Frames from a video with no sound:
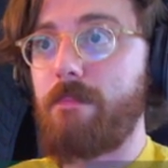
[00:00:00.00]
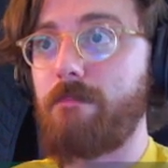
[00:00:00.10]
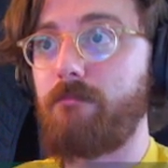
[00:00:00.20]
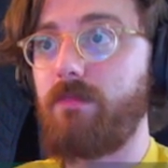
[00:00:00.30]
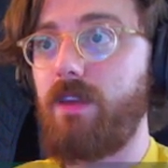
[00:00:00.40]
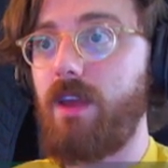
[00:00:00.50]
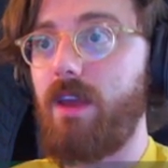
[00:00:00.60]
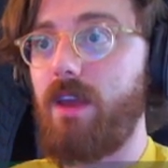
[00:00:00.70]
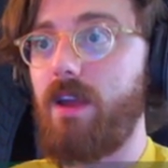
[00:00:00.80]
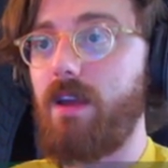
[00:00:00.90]

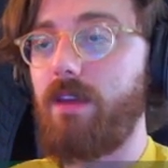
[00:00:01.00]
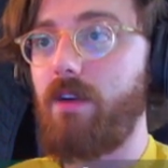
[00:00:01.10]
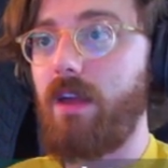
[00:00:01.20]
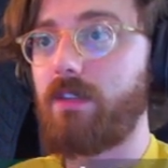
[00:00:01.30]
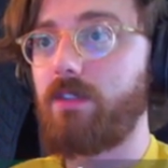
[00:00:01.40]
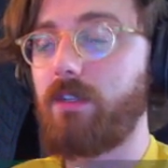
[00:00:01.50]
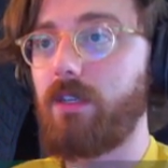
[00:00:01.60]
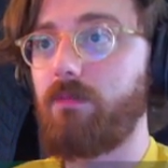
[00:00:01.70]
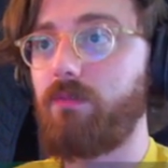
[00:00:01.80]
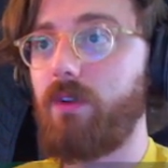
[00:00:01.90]
Yeah, now that's
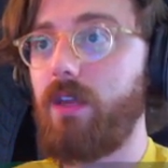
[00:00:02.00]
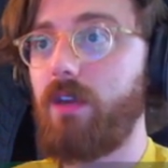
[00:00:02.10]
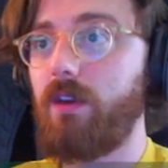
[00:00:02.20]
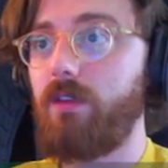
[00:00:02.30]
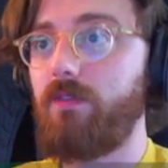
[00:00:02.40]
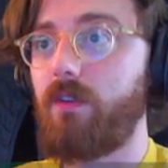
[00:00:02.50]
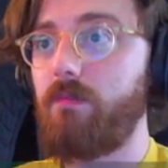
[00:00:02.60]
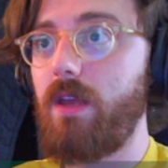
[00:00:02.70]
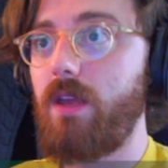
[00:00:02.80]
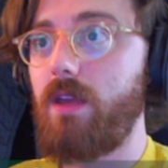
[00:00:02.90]
looking pretty good for
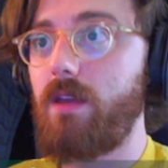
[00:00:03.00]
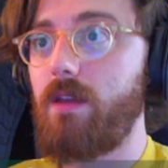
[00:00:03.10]
me.